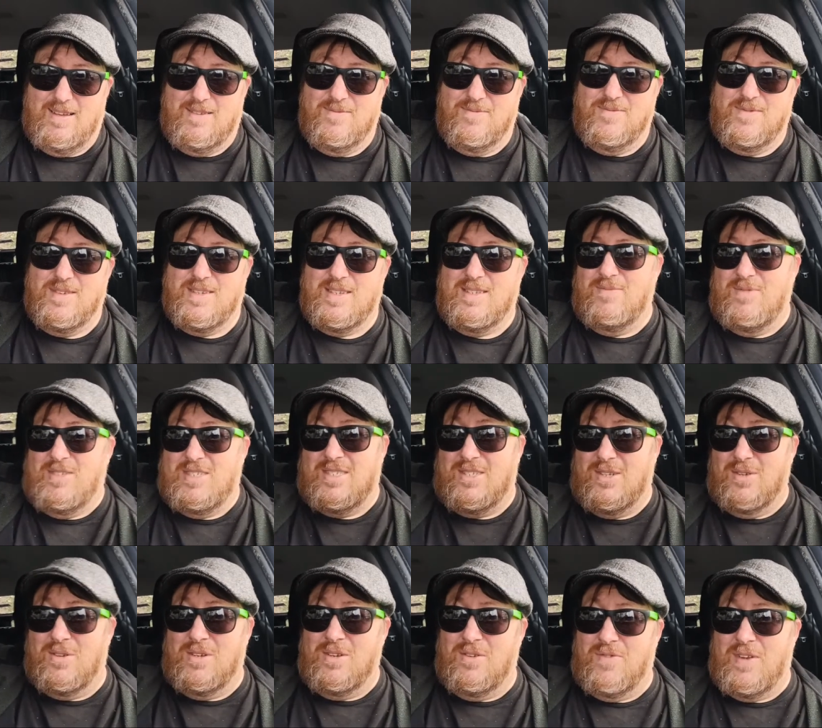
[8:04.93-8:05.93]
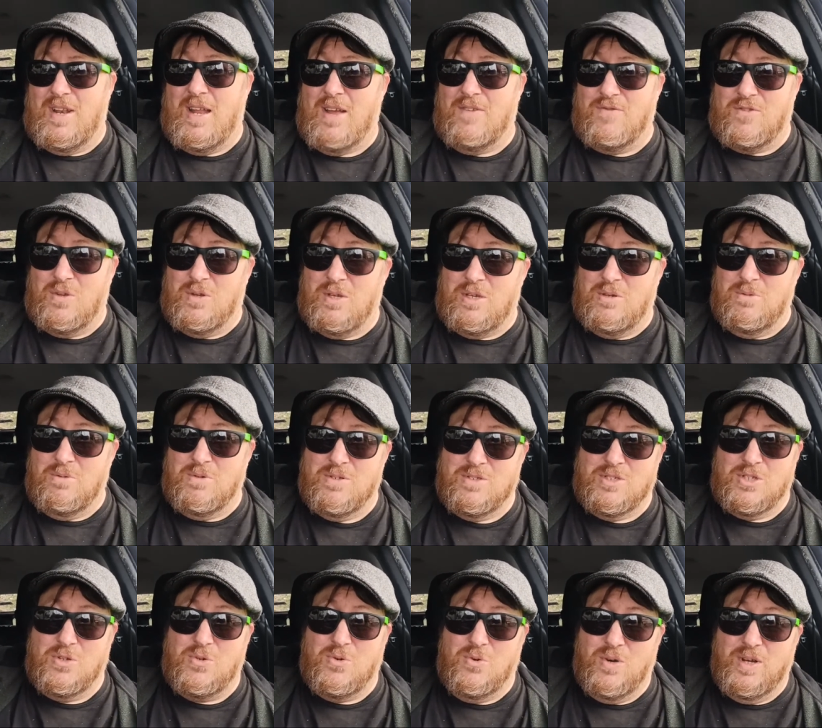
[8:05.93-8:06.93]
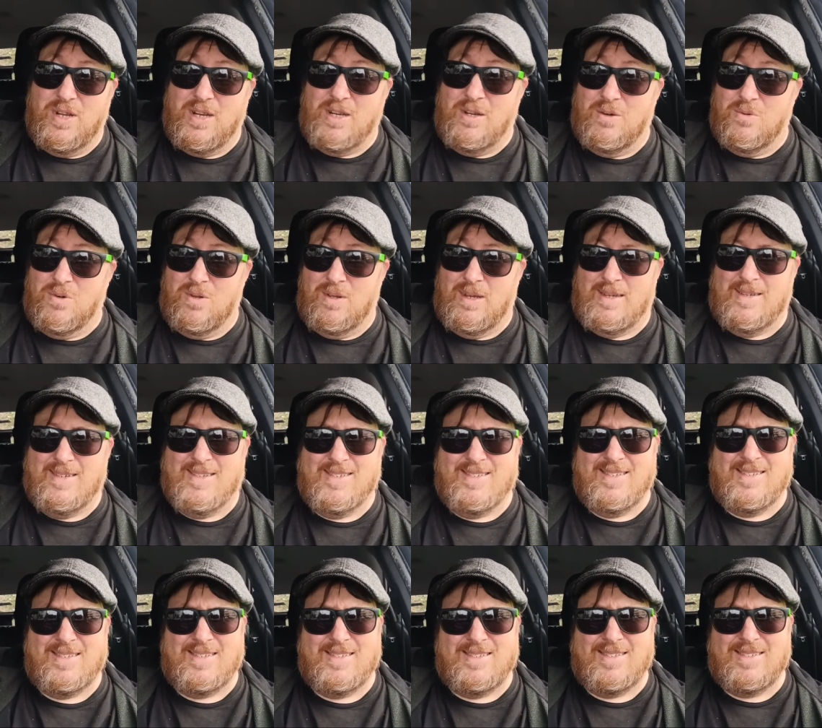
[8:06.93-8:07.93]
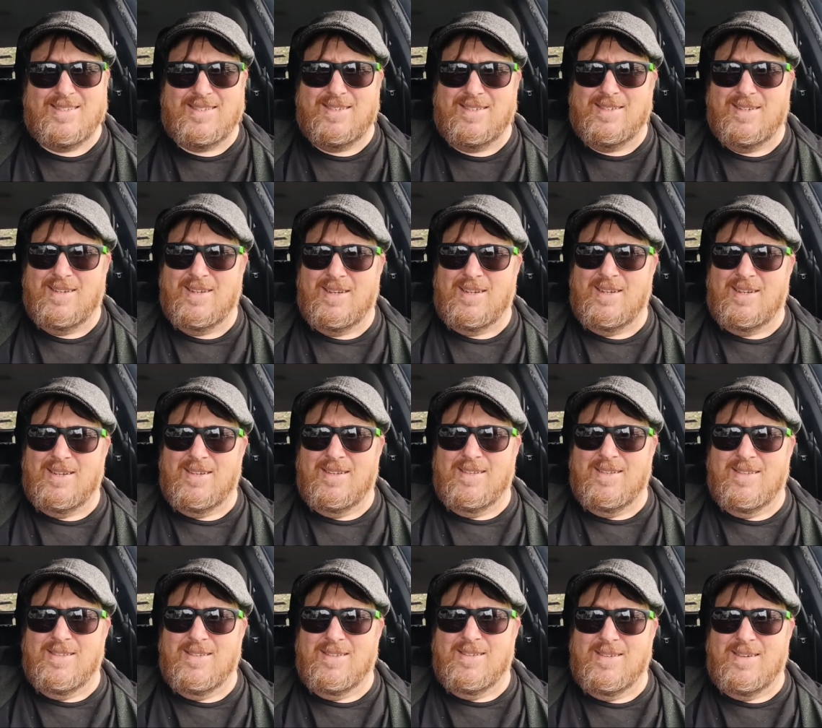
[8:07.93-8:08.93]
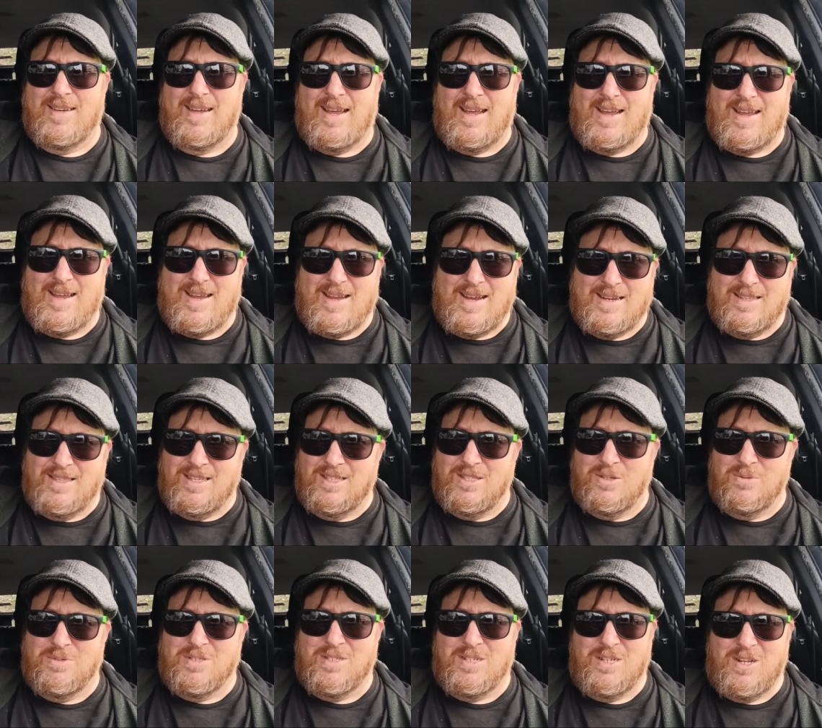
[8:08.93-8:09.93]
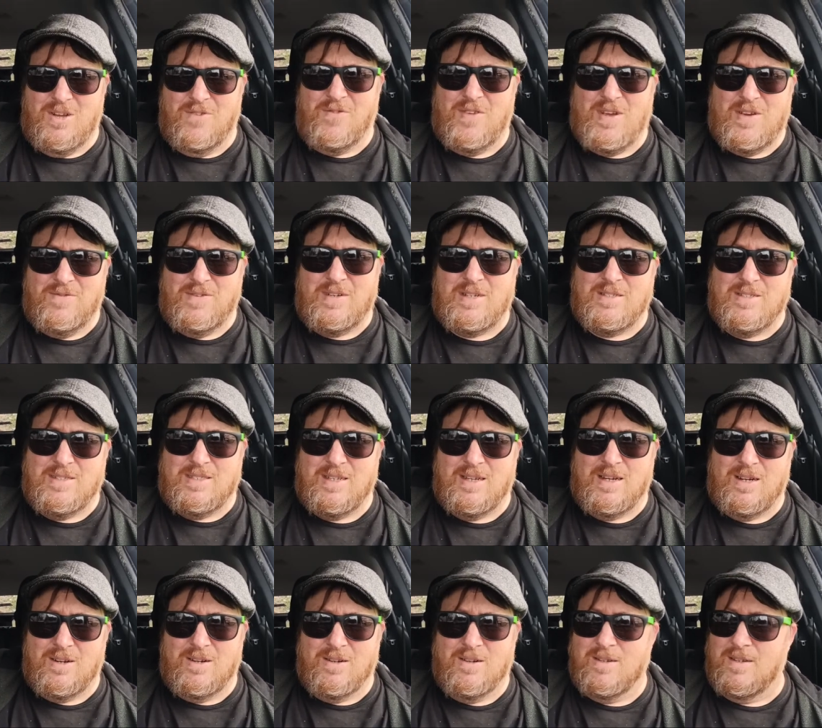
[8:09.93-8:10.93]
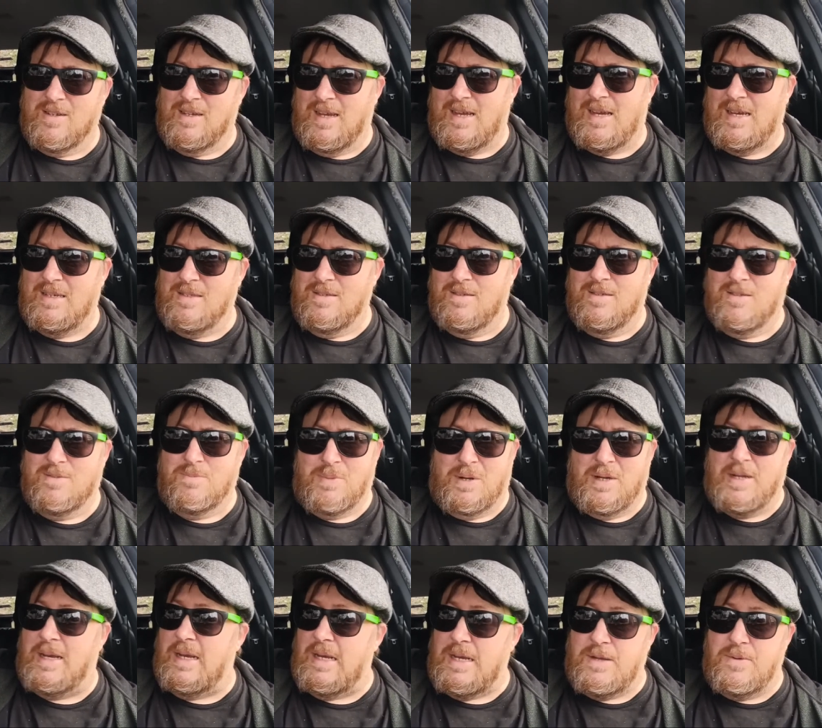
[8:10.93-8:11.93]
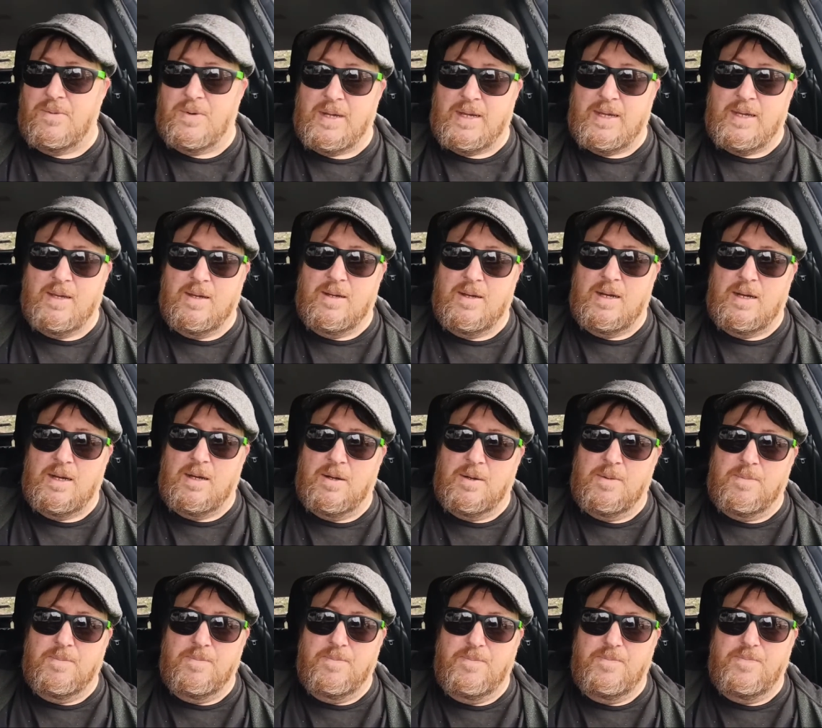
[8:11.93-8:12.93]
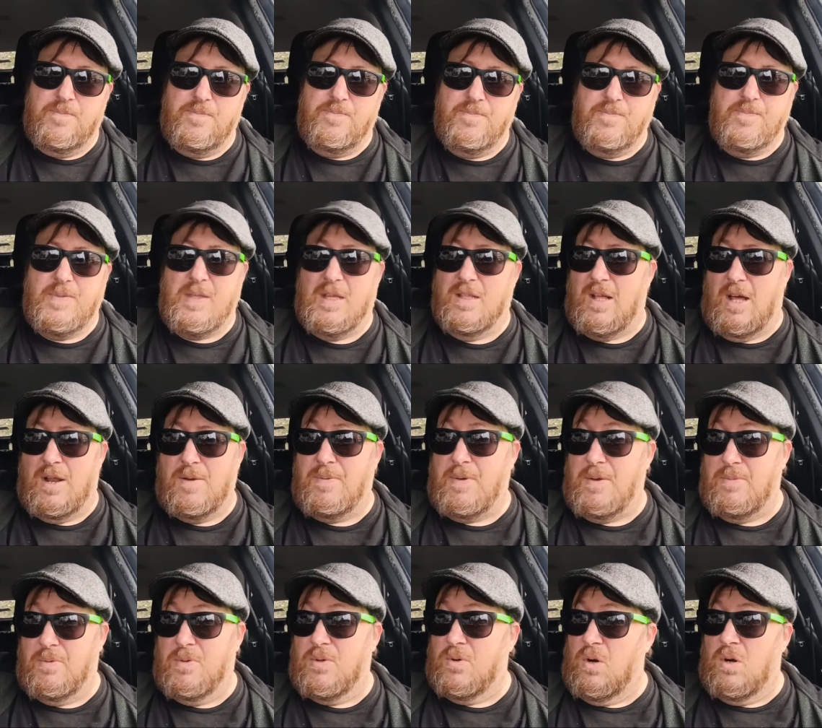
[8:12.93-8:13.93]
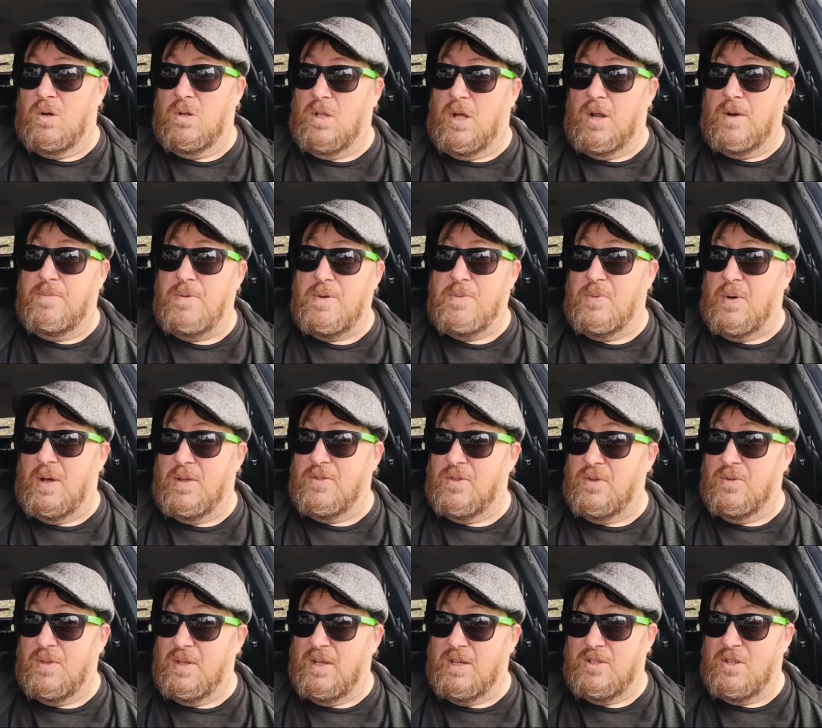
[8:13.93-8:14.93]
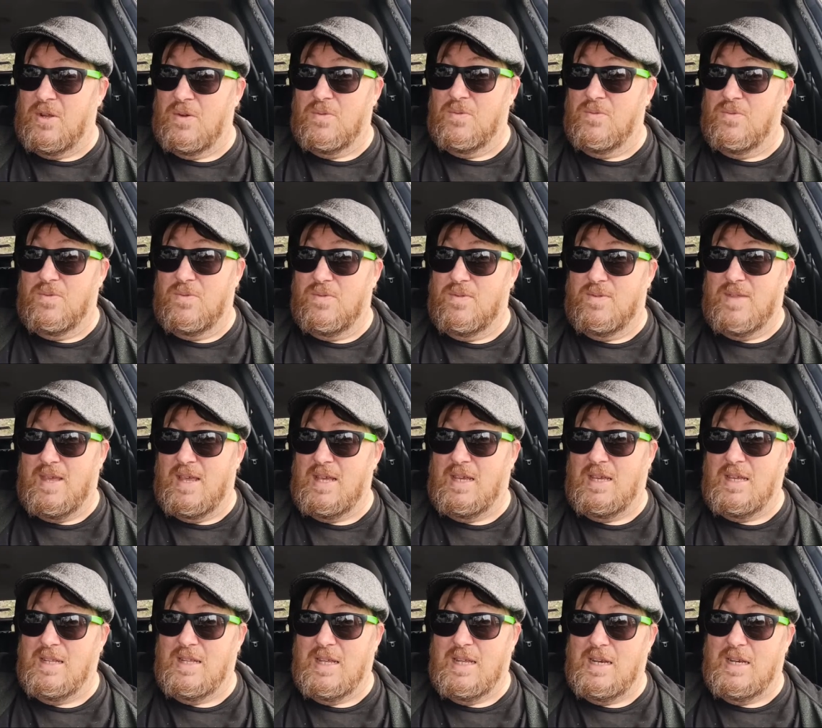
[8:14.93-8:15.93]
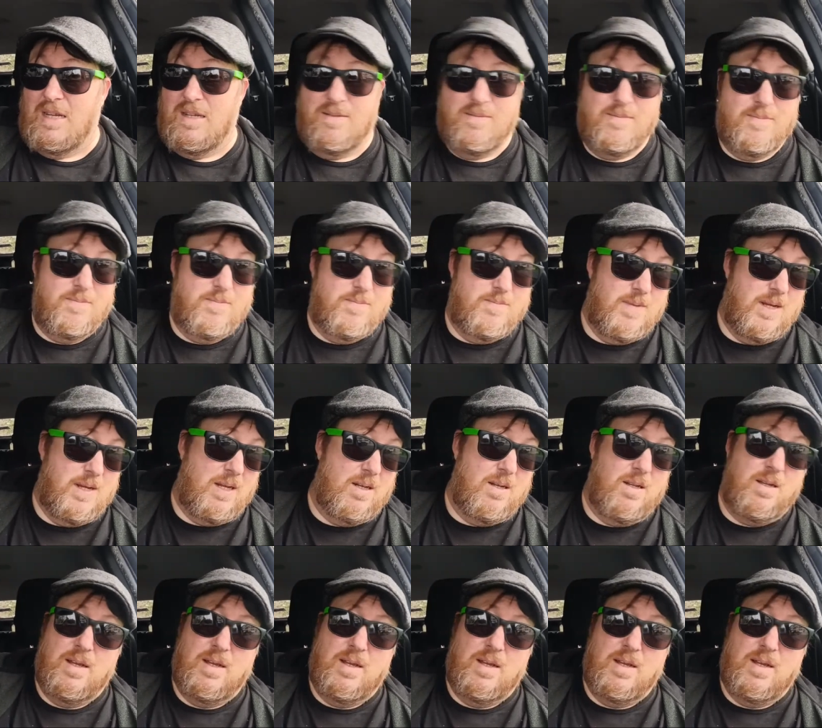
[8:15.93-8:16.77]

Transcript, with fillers: we, we still, even after he was acquitted, we're like, eh, I think there was enough evidence there, guys. But anyway, um, a lot of people, there are a lot of people out there that don't think he did it. But